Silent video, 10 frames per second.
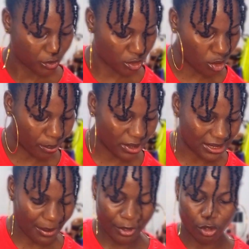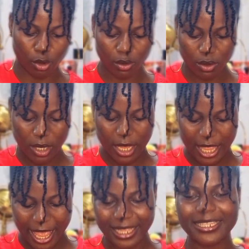So please let me know.
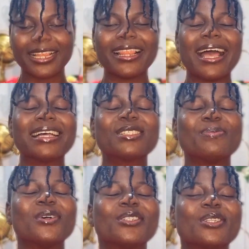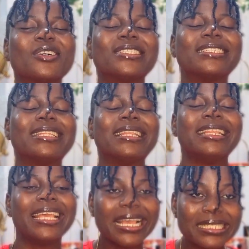And the last but not the
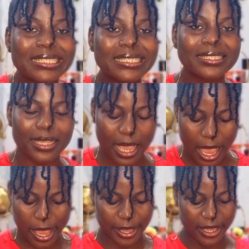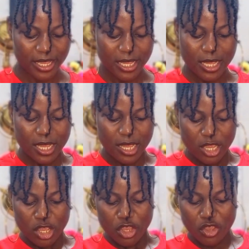least, Hey,
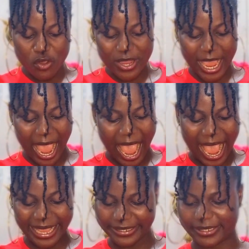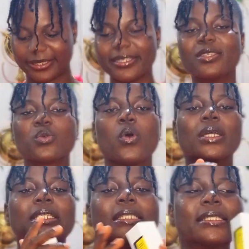you guys, this
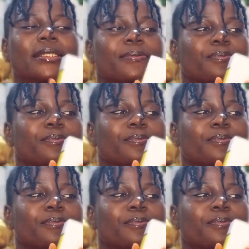one is,